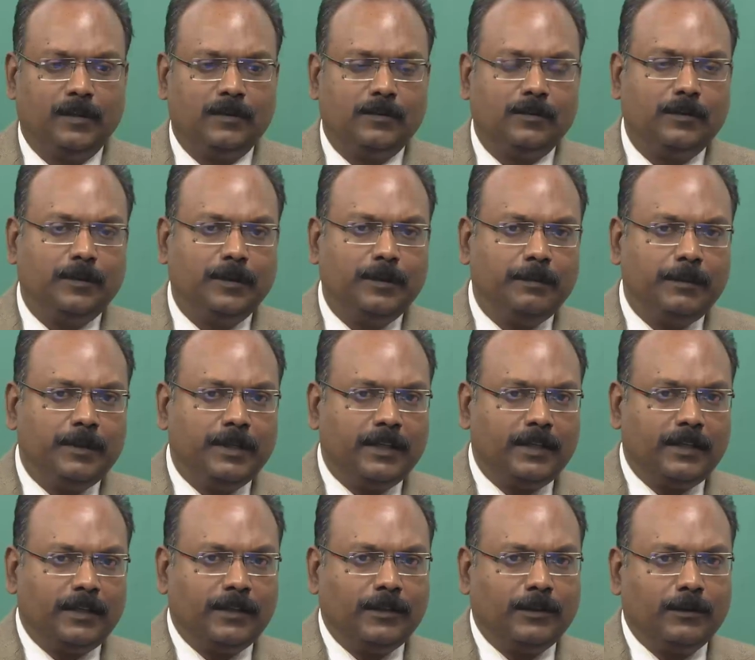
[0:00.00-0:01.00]
So,
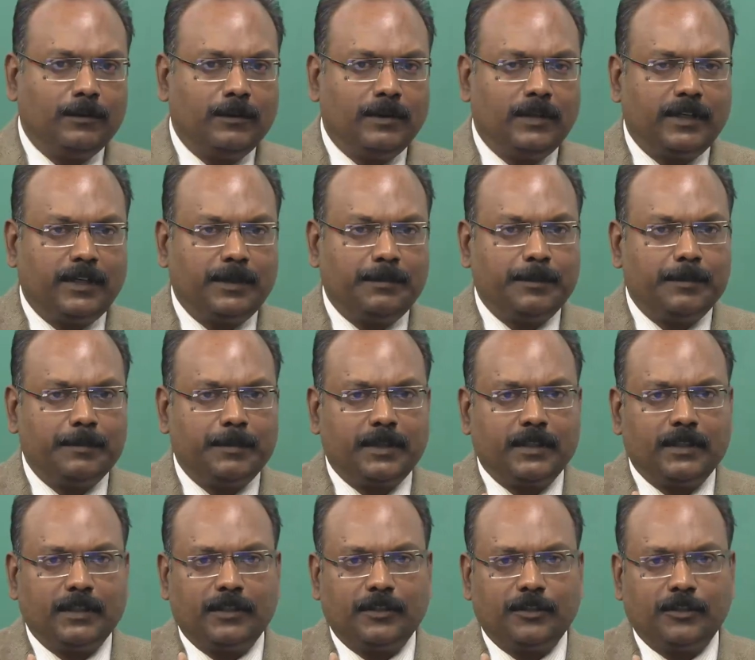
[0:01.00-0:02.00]
immediately you will remember
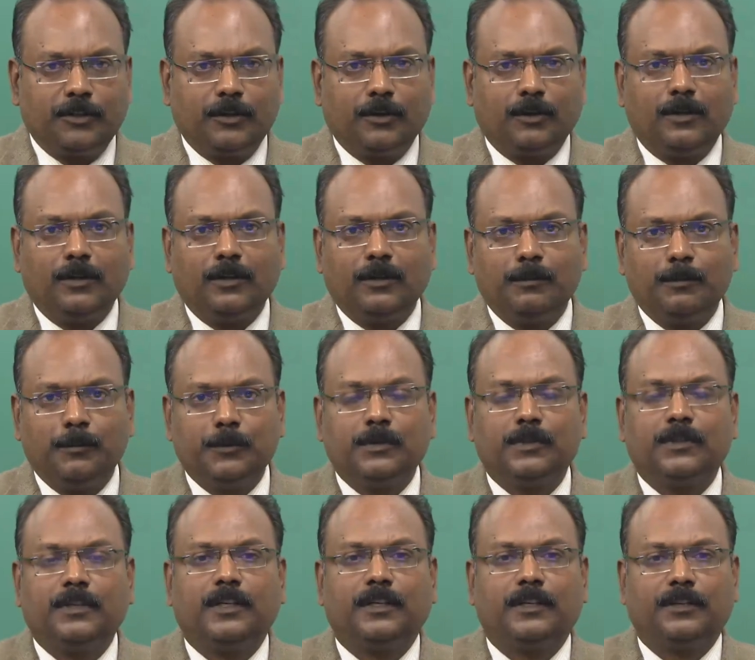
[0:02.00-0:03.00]
that short
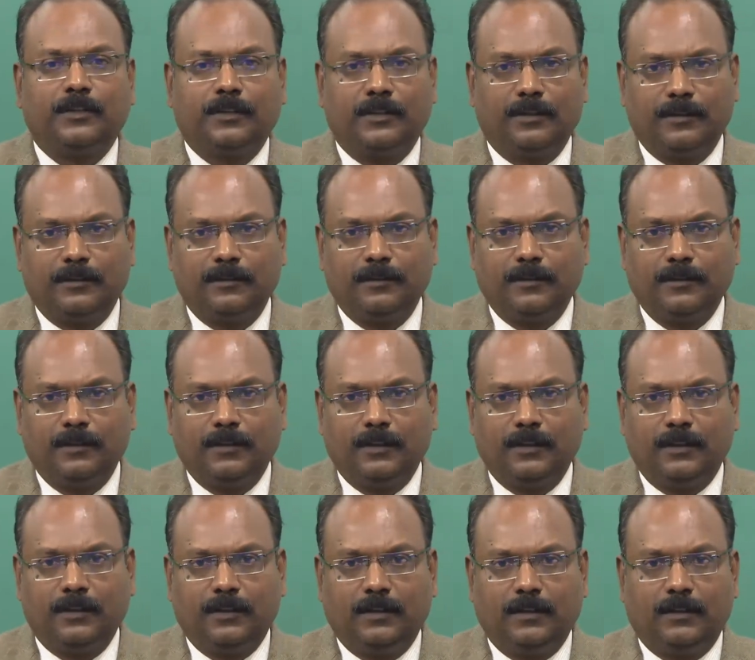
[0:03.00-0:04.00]
moustache,
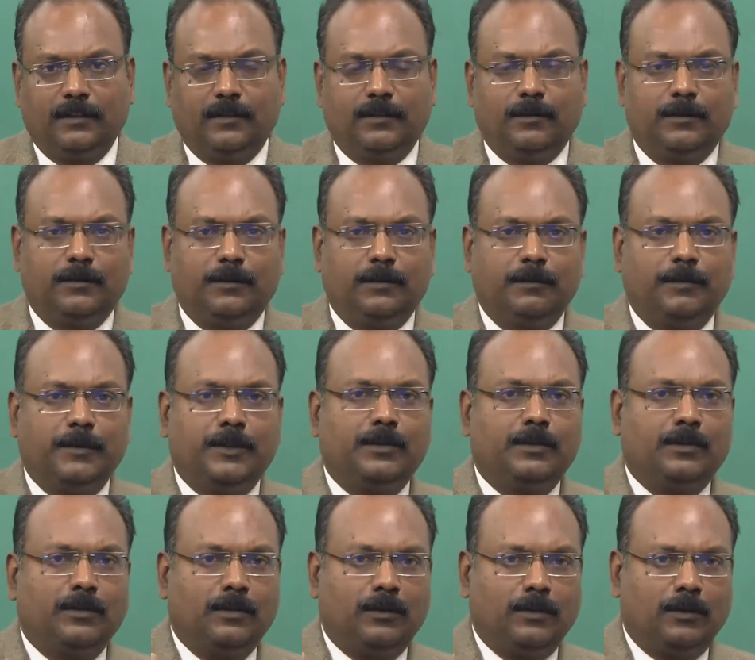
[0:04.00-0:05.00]
so
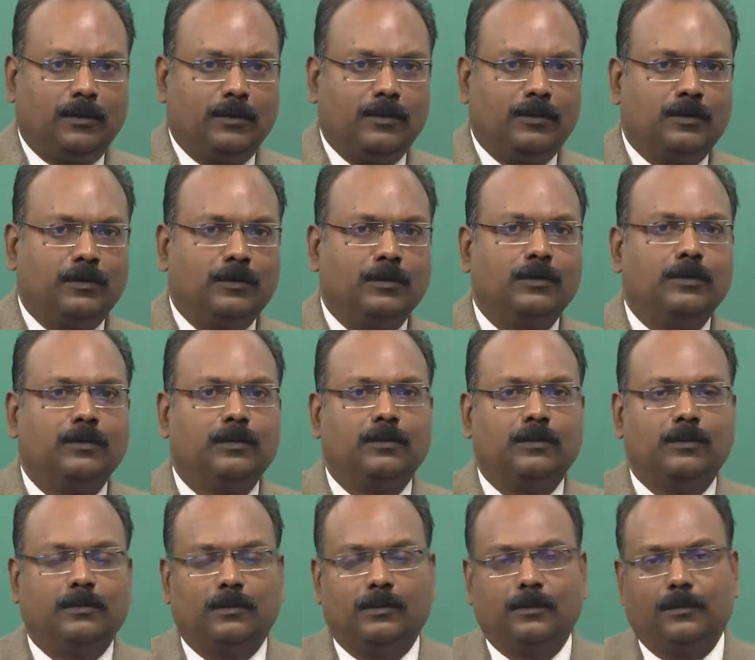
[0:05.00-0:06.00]
which
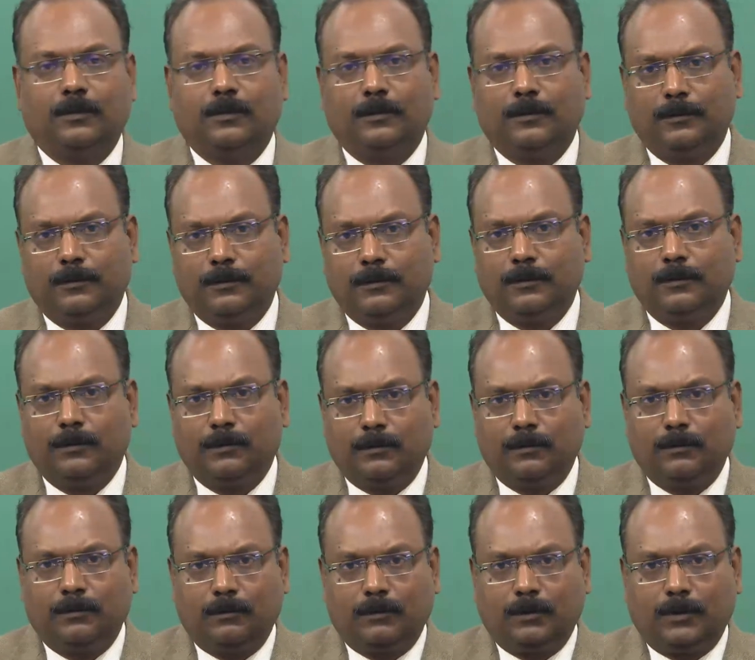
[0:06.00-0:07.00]
also uh,
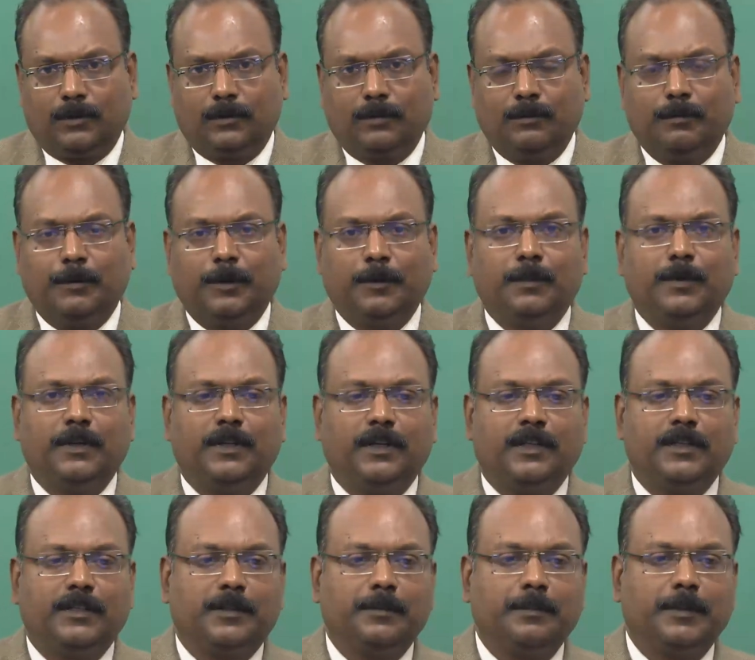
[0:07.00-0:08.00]
was
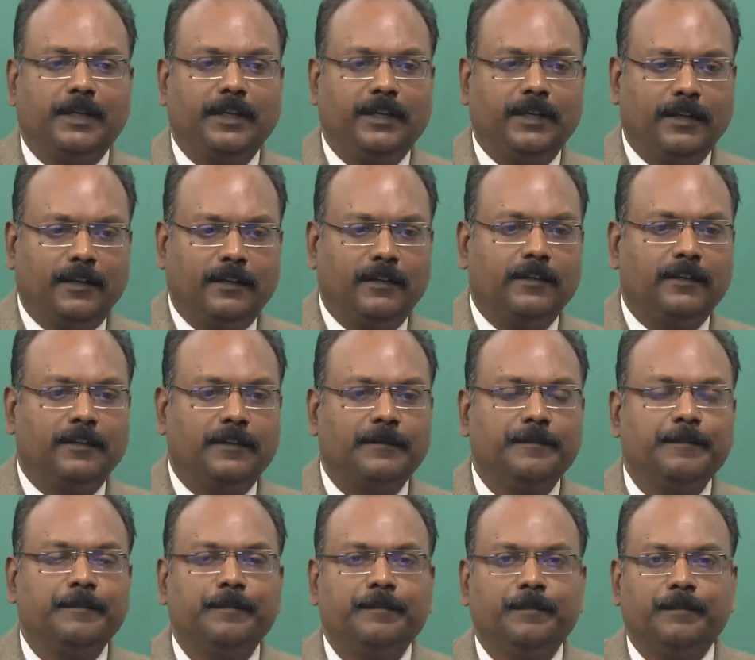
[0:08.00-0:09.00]
popularized by Hitler.
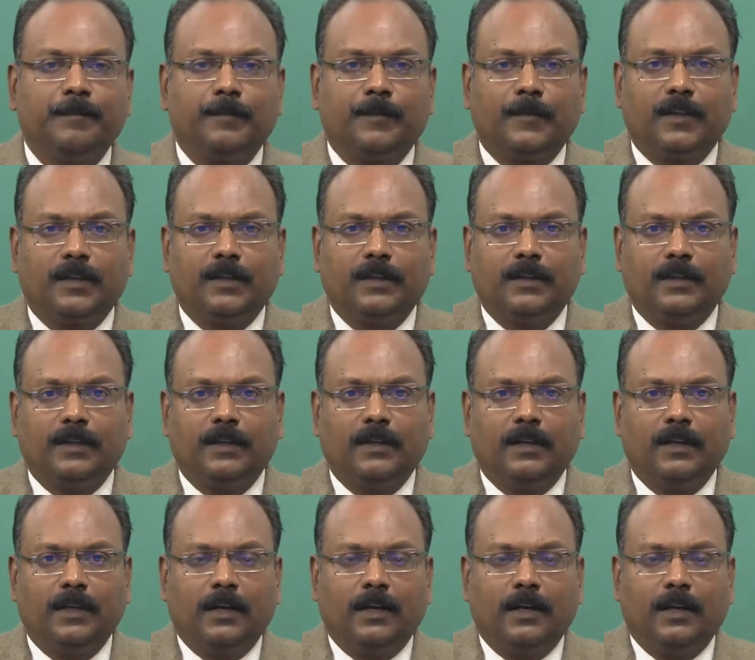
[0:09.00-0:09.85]
Okay.